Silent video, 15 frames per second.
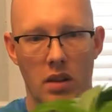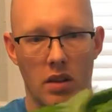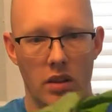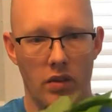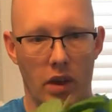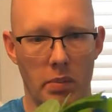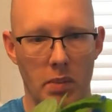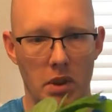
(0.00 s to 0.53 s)

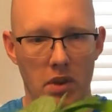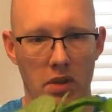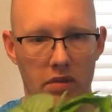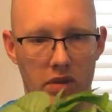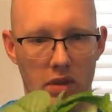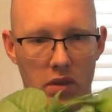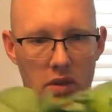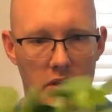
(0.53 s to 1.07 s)
they're
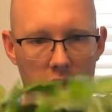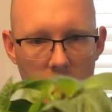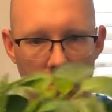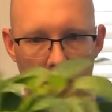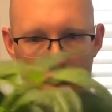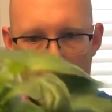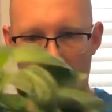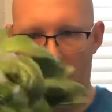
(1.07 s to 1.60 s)
beautiful.
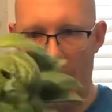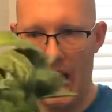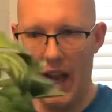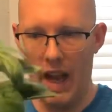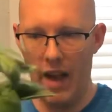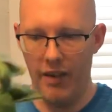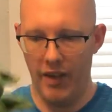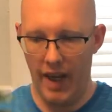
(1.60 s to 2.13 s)
And I
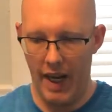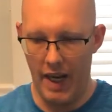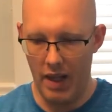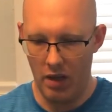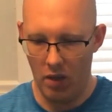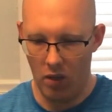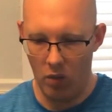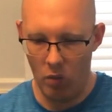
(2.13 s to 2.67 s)
have
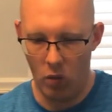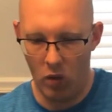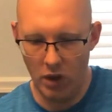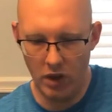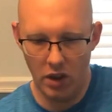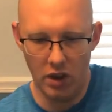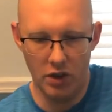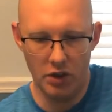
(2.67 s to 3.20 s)
a
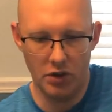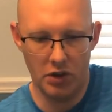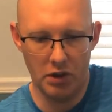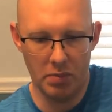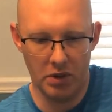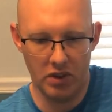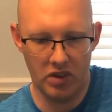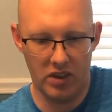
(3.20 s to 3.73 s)

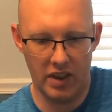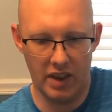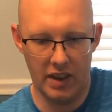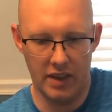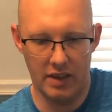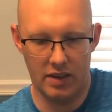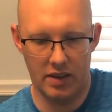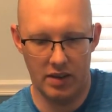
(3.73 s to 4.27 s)

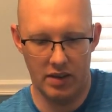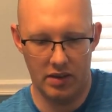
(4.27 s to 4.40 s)
100%